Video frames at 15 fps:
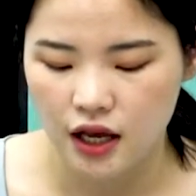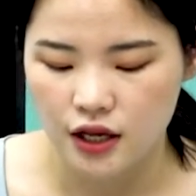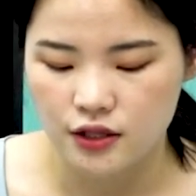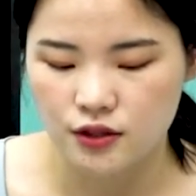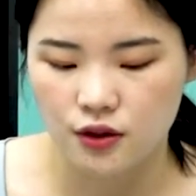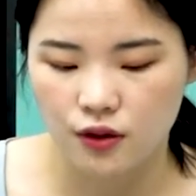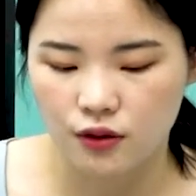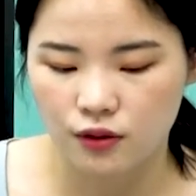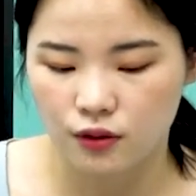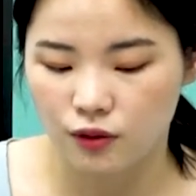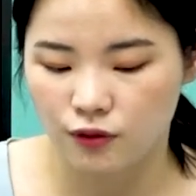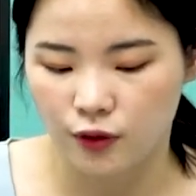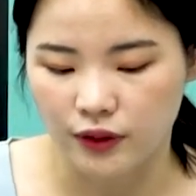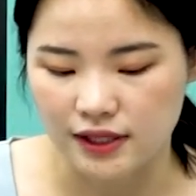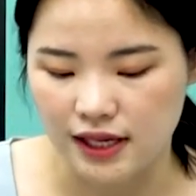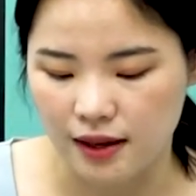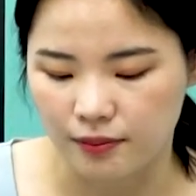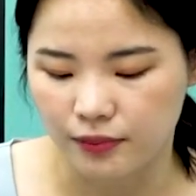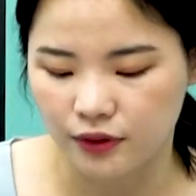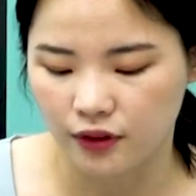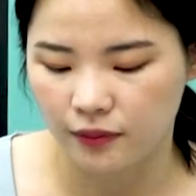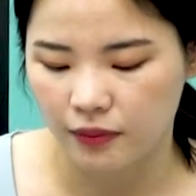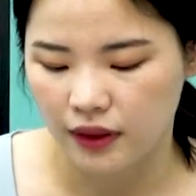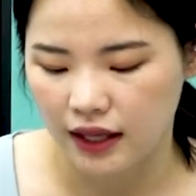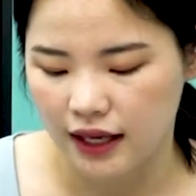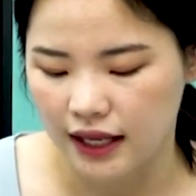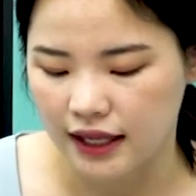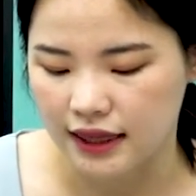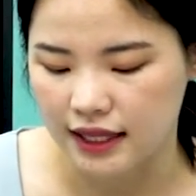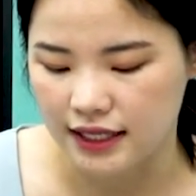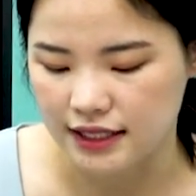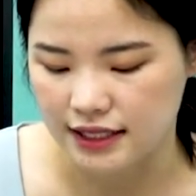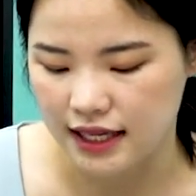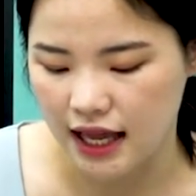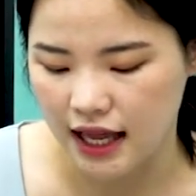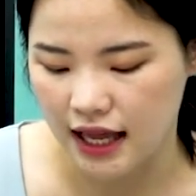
So, for example, in this